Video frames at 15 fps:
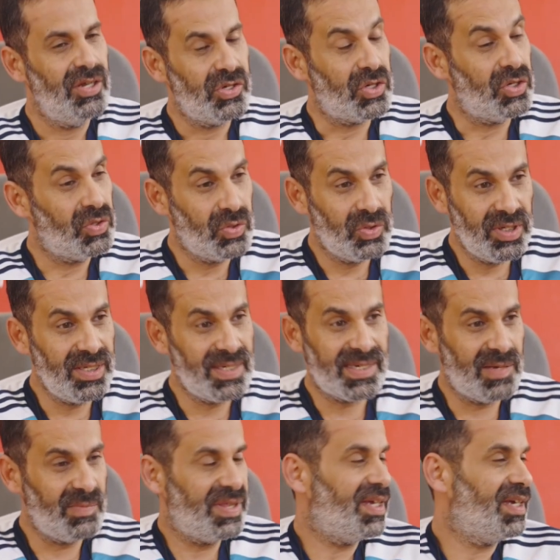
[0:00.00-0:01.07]
So it's
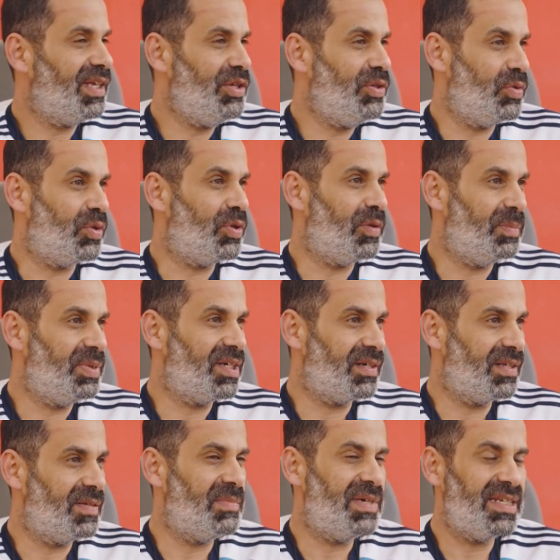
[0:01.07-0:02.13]
something new
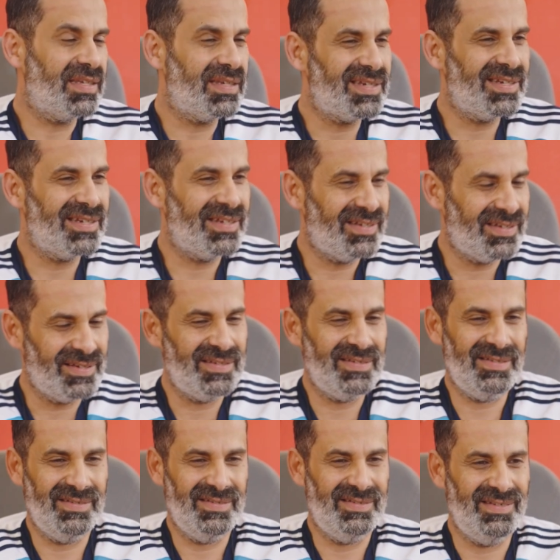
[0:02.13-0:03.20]
compared, but
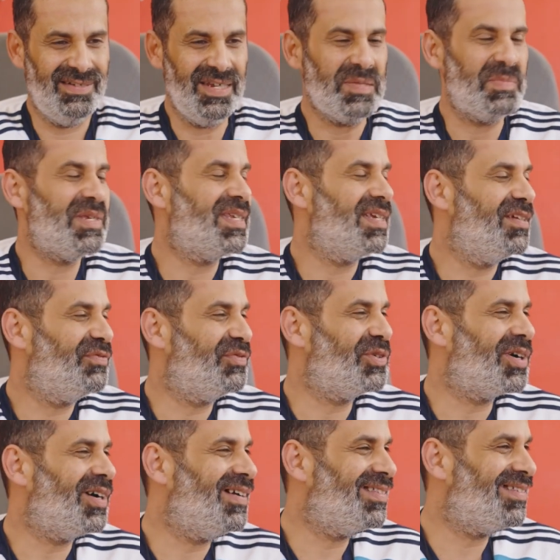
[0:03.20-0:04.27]
let me say
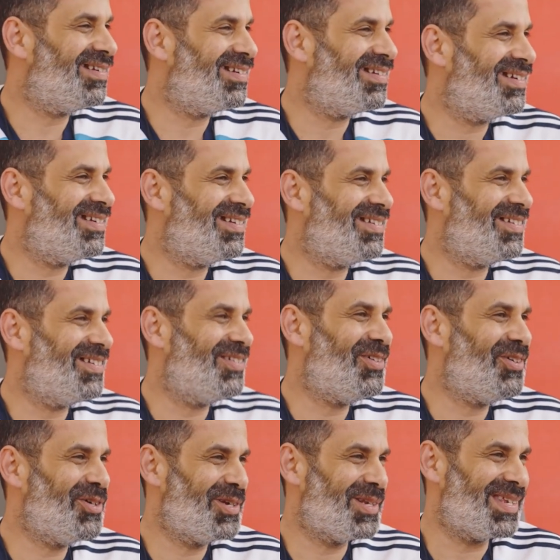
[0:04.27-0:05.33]
for other
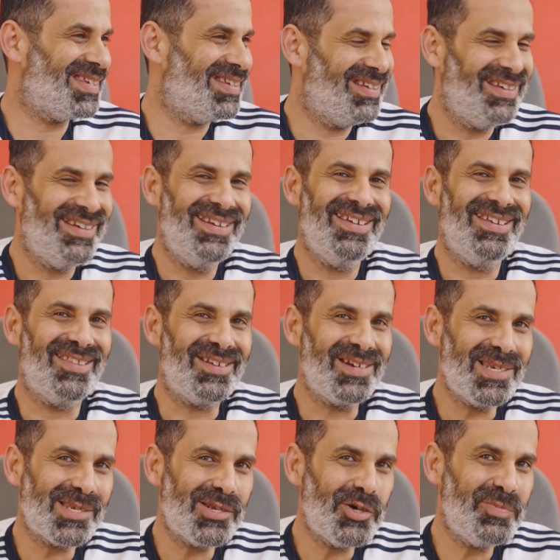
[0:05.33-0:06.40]
oils, there
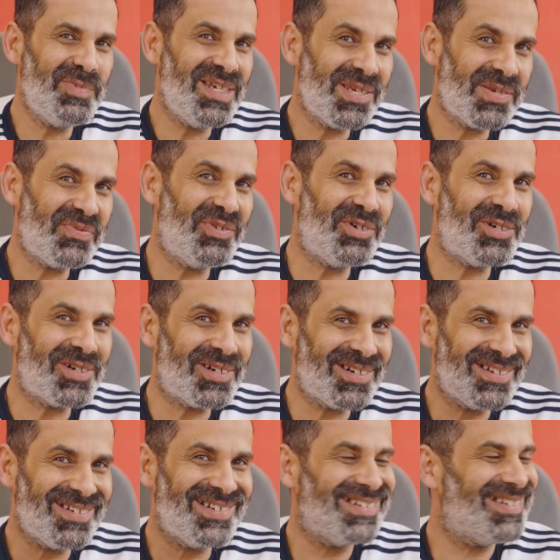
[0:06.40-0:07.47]
is lobbies for
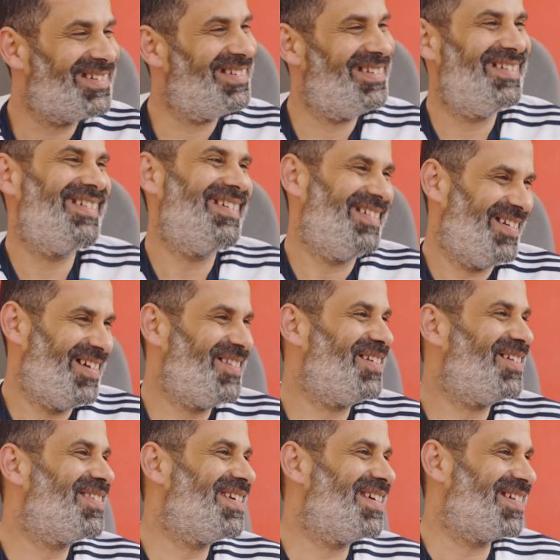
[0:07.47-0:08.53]

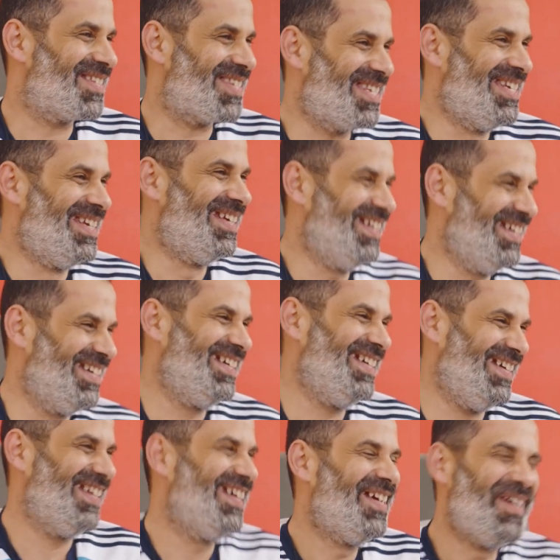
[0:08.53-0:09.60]
100 years.
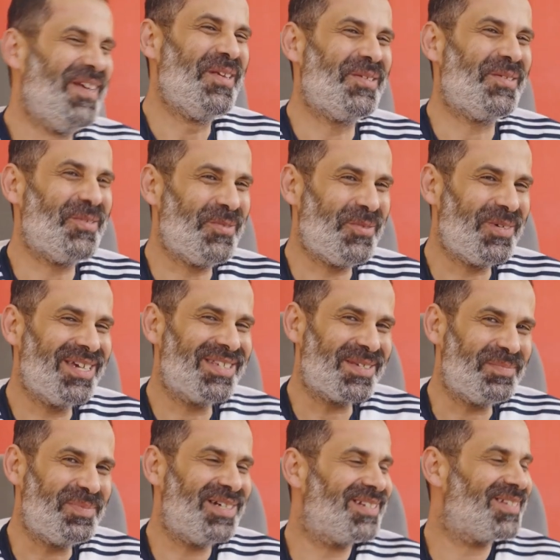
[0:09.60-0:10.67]
So to get
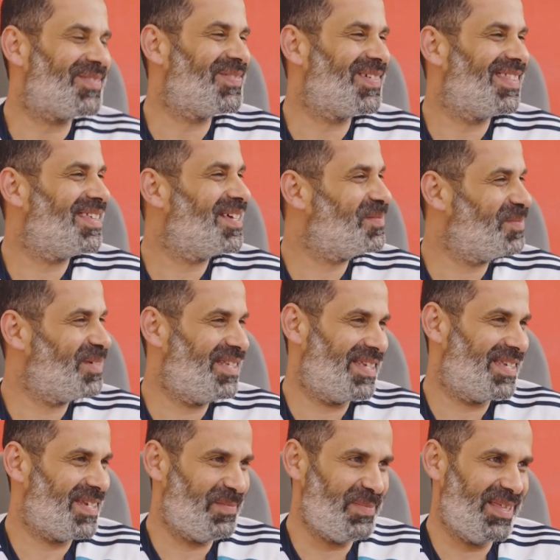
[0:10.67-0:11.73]
apart with them, it's
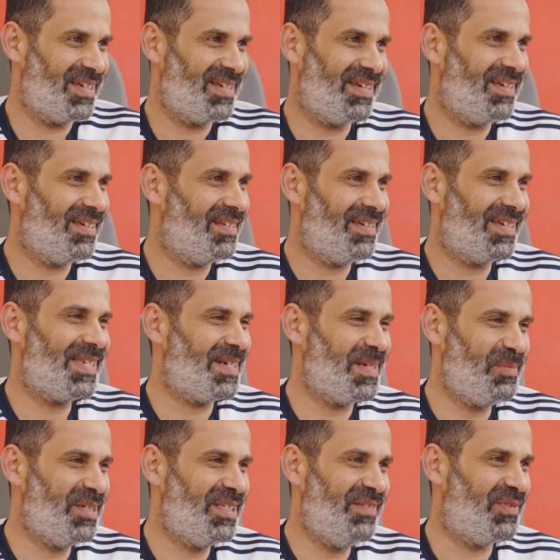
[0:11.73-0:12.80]
something
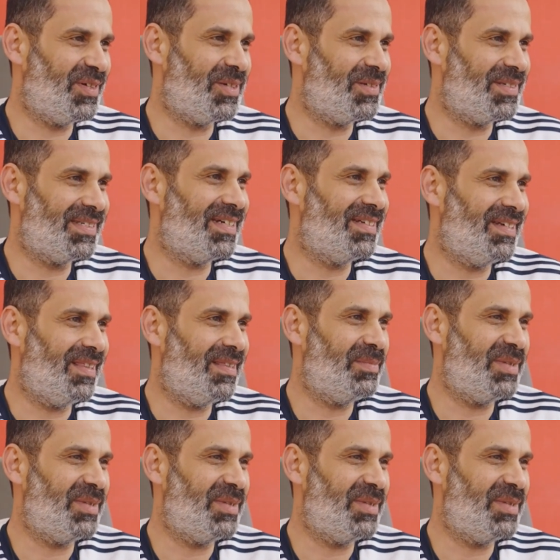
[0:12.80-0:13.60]
extremely difficult in the